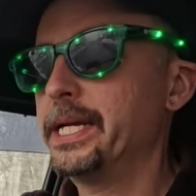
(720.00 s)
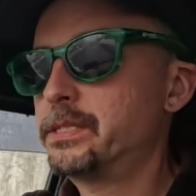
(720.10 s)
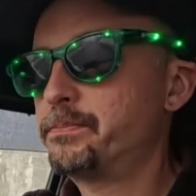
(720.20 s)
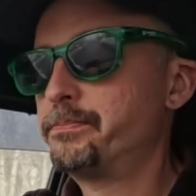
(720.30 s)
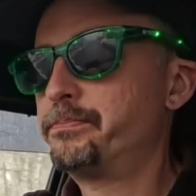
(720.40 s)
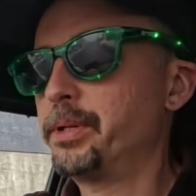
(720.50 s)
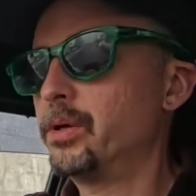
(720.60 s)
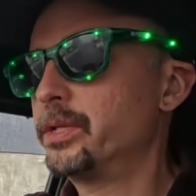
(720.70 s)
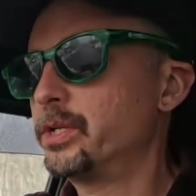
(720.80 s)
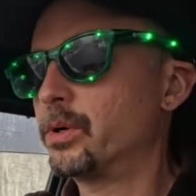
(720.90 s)
it's
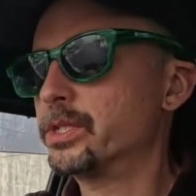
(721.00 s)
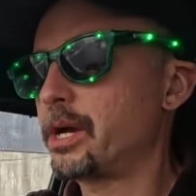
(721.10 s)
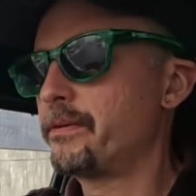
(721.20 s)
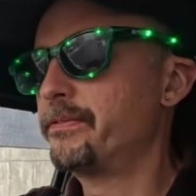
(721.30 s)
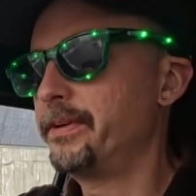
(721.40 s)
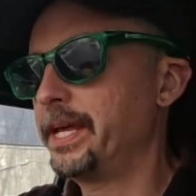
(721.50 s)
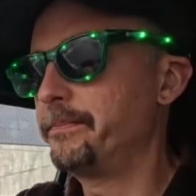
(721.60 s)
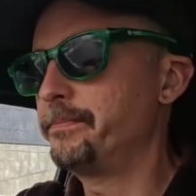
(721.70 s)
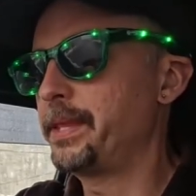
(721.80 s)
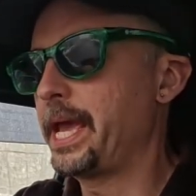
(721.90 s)
blown the doors off of it,
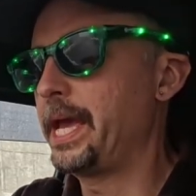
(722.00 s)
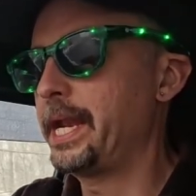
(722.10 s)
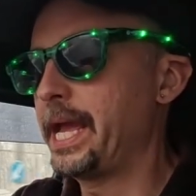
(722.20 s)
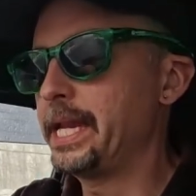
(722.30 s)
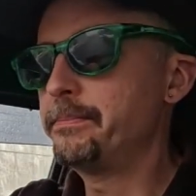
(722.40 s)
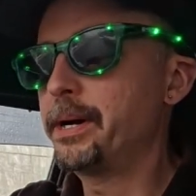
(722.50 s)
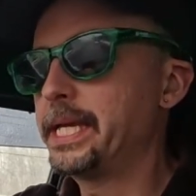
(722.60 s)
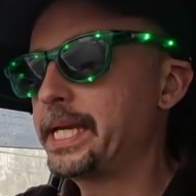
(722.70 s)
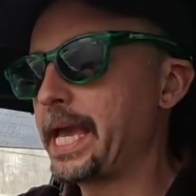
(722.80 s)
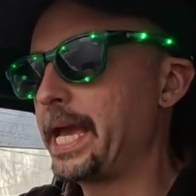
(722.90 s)
and
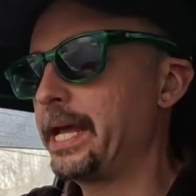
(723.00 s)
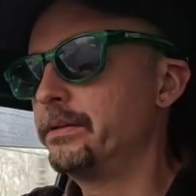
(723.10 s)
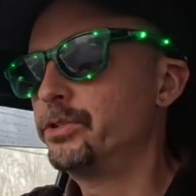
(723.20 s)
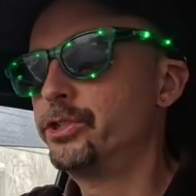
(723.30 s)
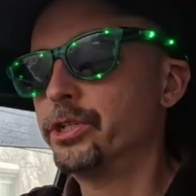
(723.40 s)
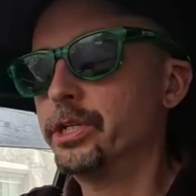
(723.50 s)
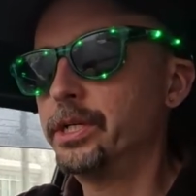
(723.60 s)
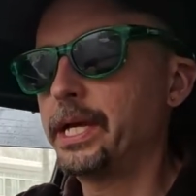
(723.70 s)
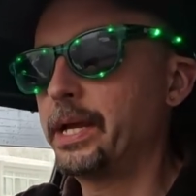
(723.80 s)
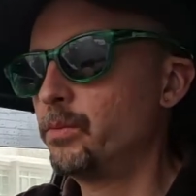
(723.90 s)
anybody can,
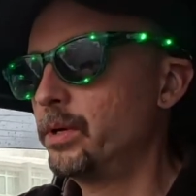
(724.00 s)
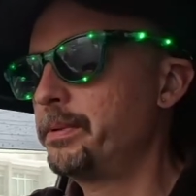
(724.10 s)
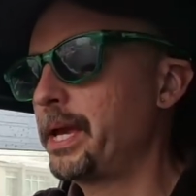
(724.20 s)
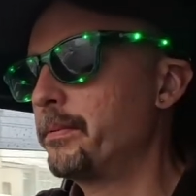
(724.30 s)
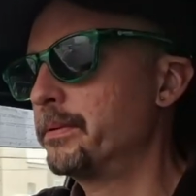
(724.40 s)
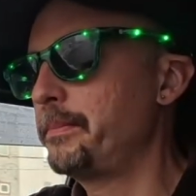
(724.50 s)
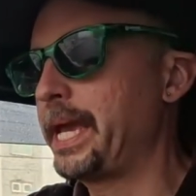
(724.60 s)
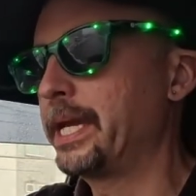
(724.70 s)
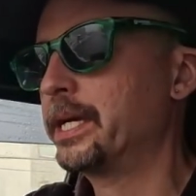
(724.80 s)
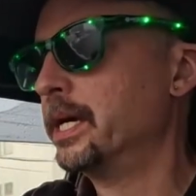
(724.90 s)
should, and will be able to
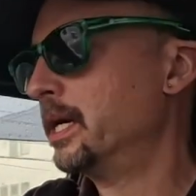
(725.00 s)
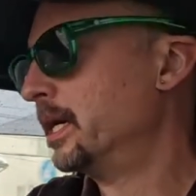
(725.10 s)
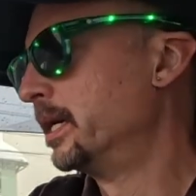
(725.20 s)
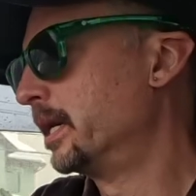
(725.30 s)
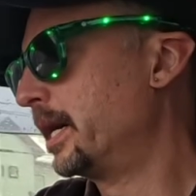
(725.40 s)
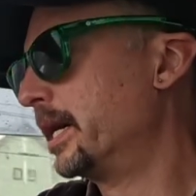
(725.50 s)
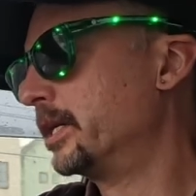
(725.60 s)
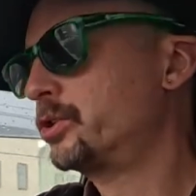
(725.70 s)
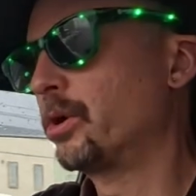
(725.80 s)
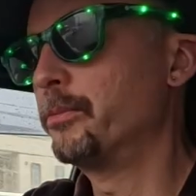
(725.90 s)
make
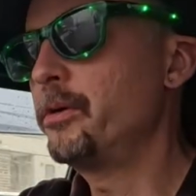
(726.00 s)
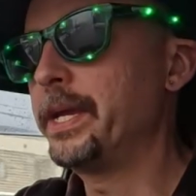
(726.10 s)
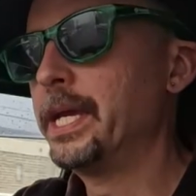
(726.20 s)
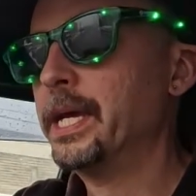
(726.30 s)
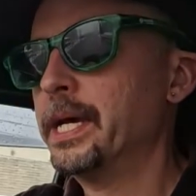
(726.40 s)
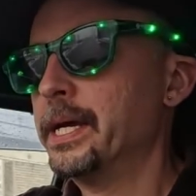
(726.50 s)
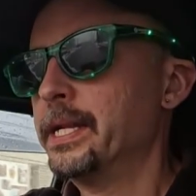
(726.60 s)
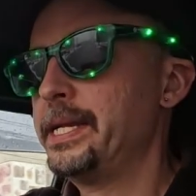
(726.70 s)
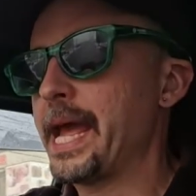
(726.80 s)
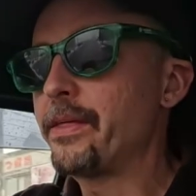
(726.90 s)
a short movie.
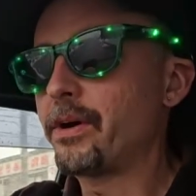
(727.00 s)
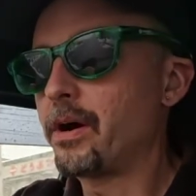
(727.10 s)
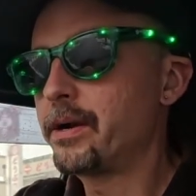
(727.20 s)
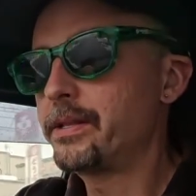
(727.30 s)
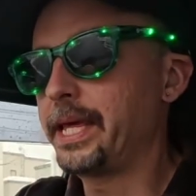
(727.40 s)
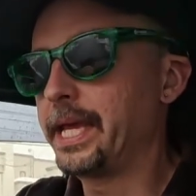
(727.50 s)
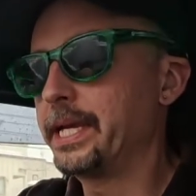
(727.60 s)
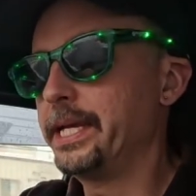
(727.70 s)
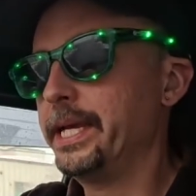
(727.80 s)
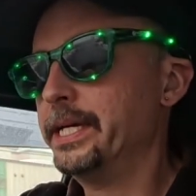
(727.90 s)
Now the hard
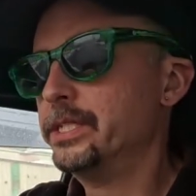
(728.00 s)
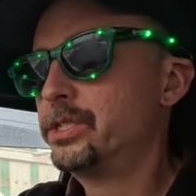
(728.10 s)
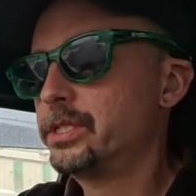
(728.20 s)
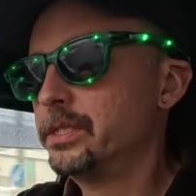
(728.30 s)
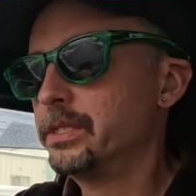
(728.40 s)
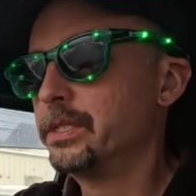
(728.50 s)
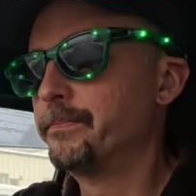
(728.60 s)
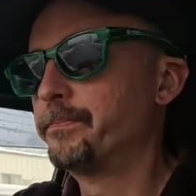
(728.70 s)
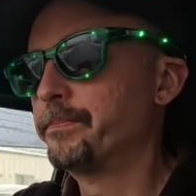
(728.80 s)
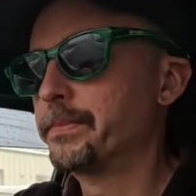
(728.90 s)
thing is
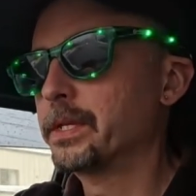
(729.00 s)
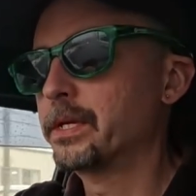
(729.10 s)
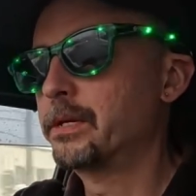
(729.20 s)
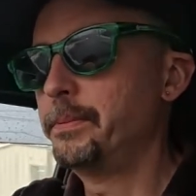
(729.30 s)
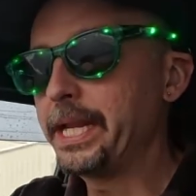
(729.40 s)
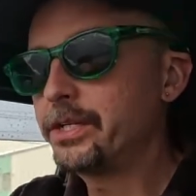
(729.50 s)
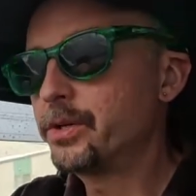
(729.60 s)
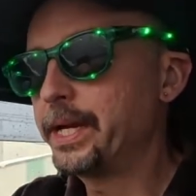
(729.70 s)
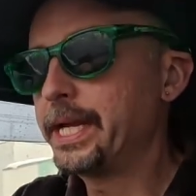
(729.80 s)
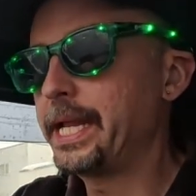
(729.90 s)
committing
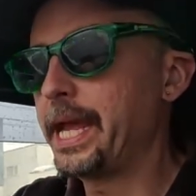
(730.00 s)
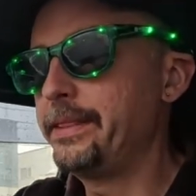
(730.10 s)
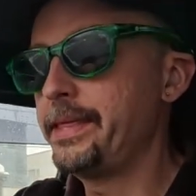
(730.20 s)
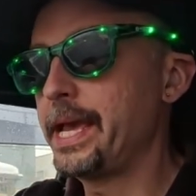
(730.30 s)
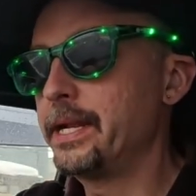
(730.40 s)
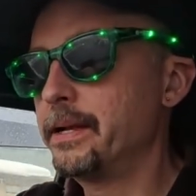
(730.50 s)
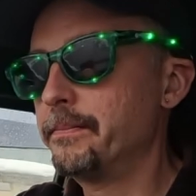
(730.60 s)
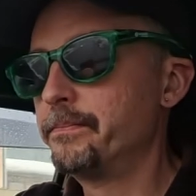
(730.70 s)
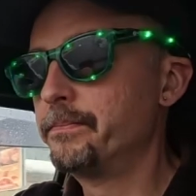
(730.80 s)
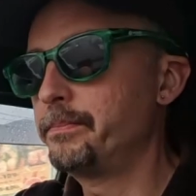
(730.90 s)
to it and
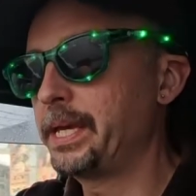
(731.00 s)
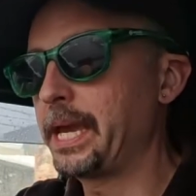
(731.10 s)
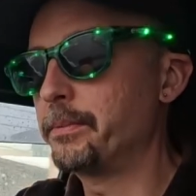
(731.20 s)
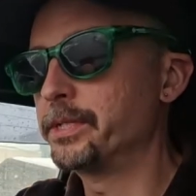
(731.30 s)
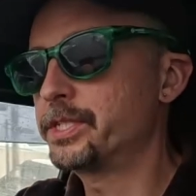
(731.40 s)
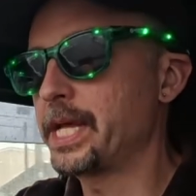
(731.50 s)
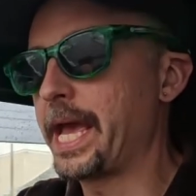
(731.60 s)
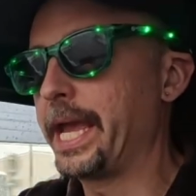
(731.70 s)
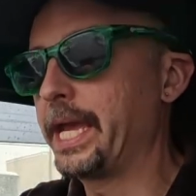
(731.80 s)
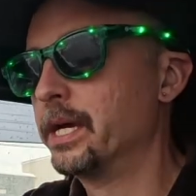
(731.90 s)
then being able to
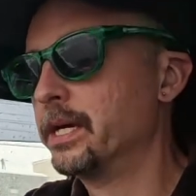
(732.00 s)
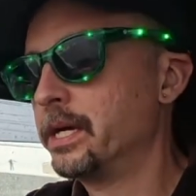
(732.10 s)
say,